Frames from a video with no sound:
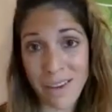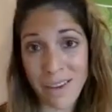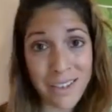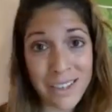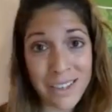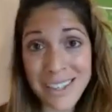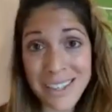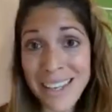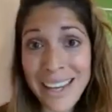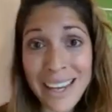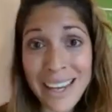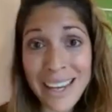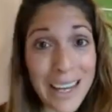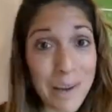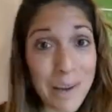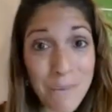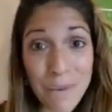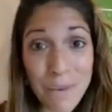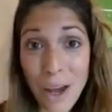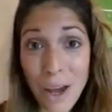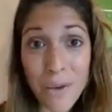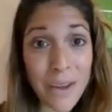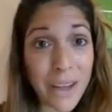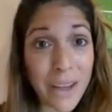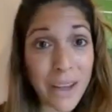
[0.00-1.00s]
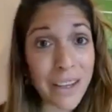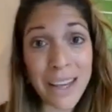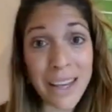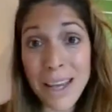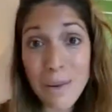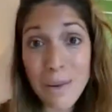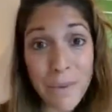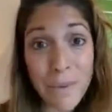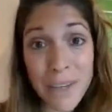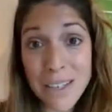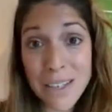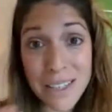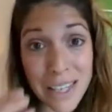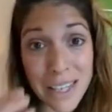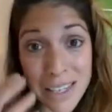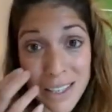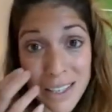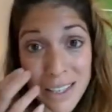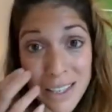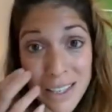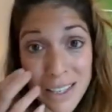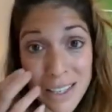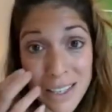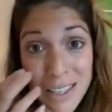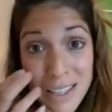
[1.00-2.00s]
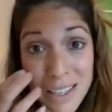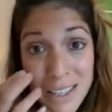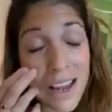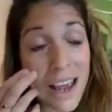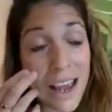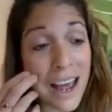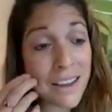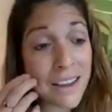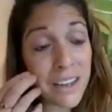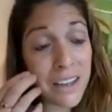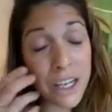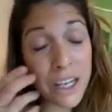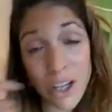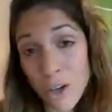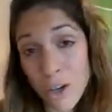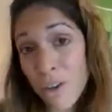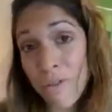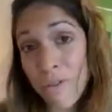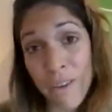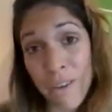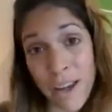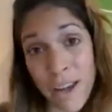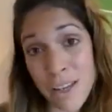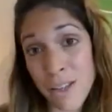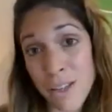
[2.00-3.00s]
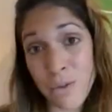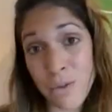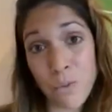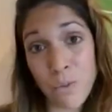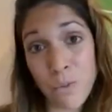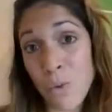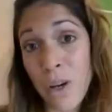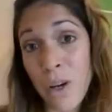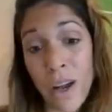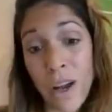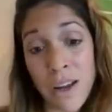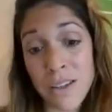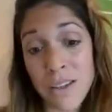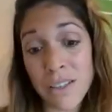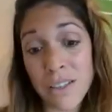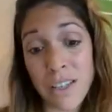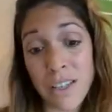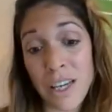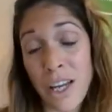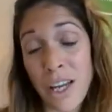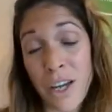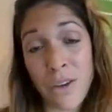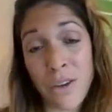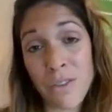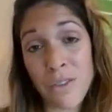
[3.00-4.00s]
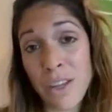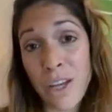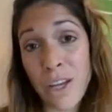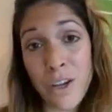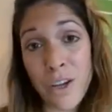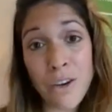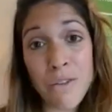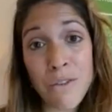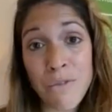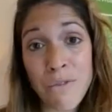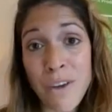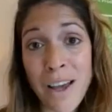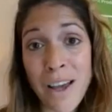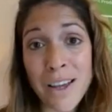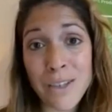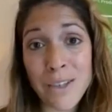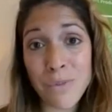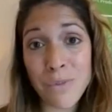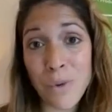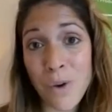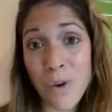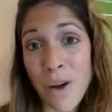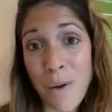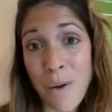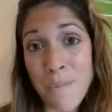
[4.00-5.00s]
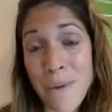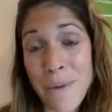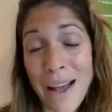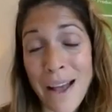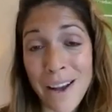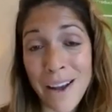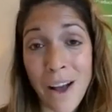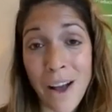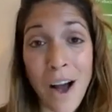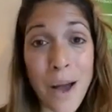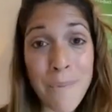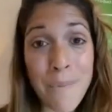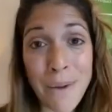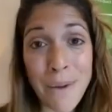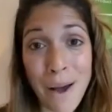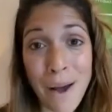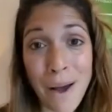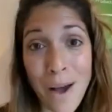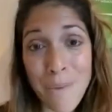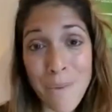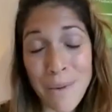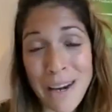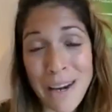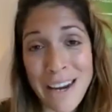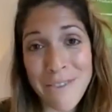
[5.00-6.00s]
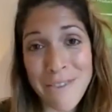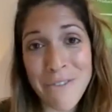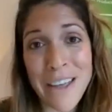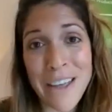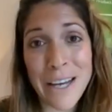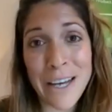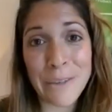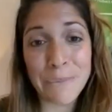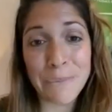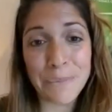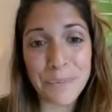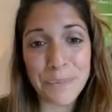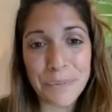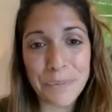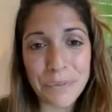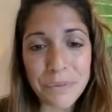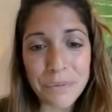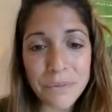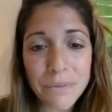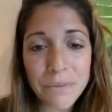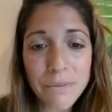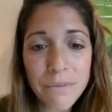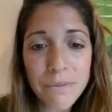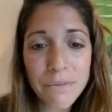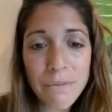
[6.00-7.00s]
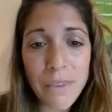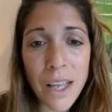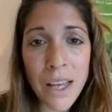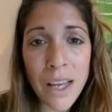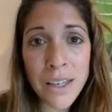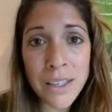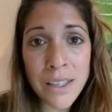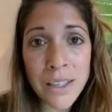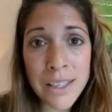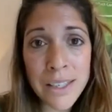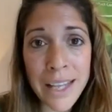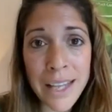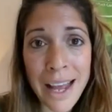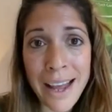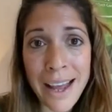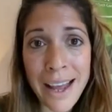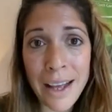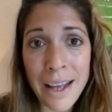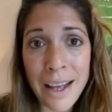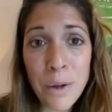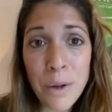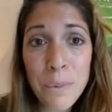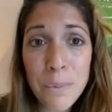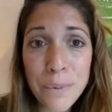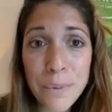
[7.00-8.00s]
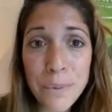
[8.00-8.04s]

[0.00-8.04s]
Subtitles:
Just keep going, keep consistent, and the universe will answer you. The universe will come back. I believe that. Does that help?